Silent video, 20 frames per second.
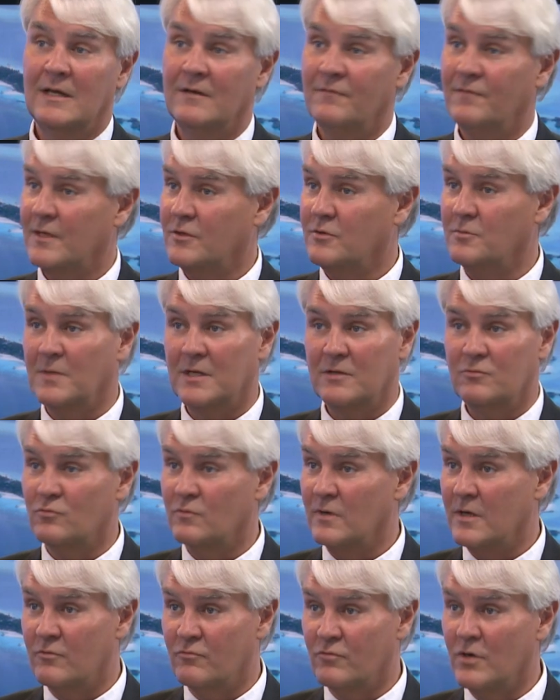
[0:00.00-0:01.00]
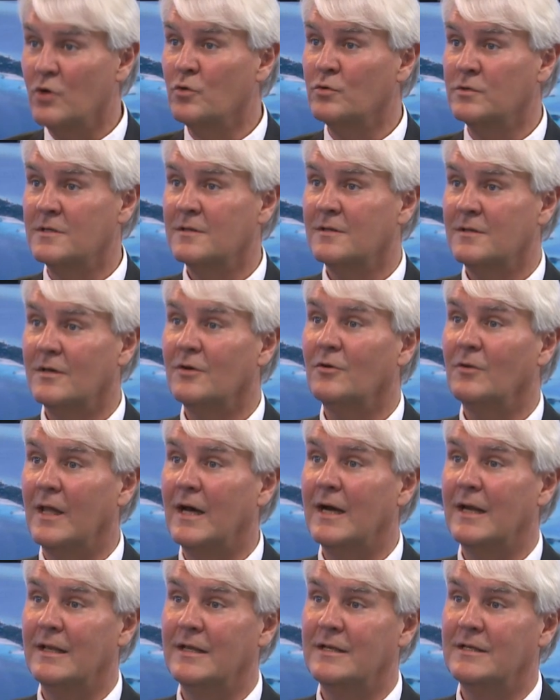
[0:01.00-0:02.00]
In fact, you might erode the whole
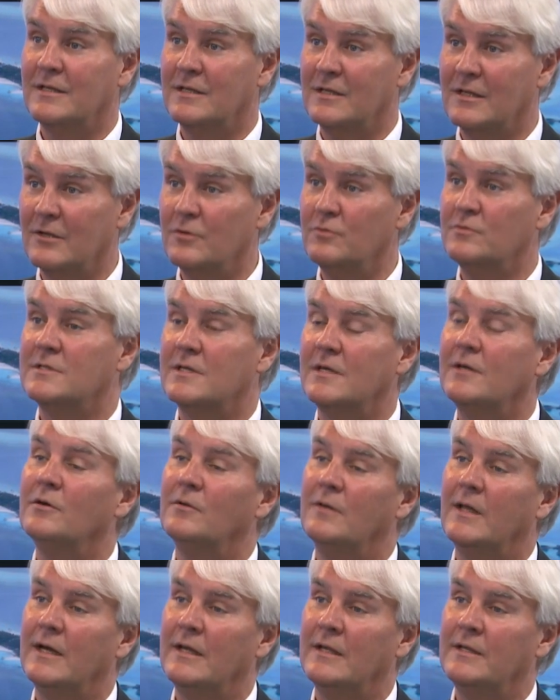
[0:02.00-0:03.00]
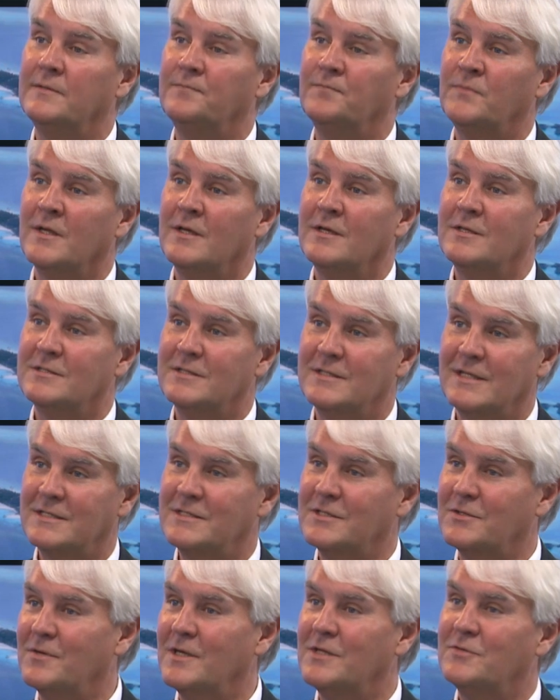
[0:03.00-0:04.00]
island and lose the whole island. So
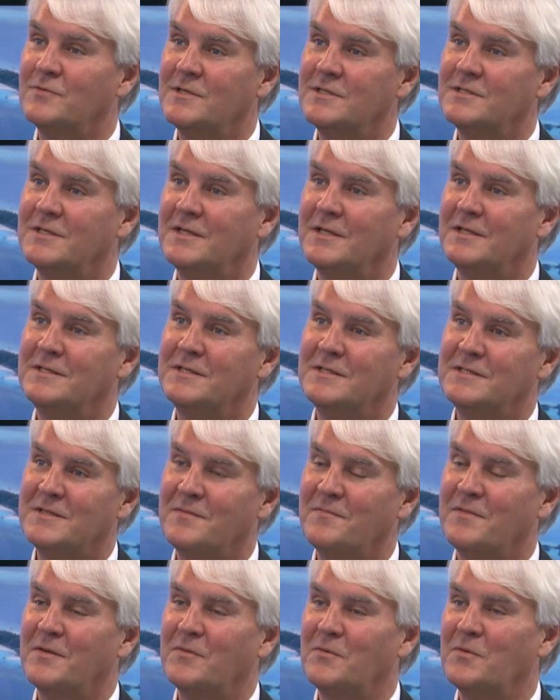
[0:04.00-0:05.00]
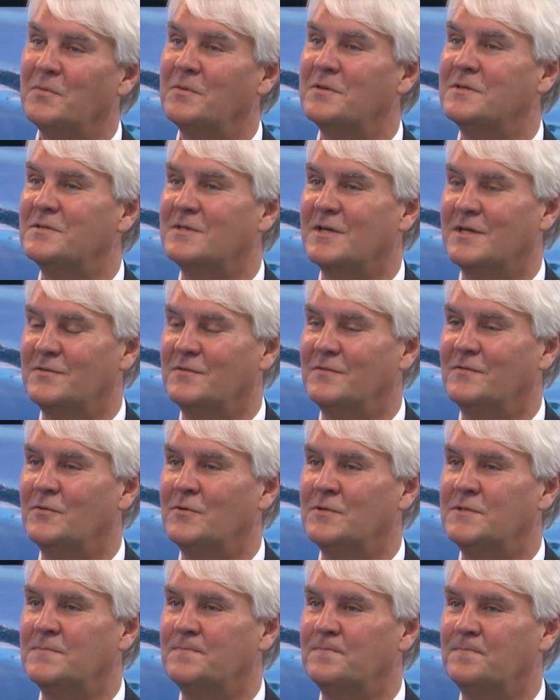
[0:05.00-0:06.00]
that's a great risk and something we would try to avoid.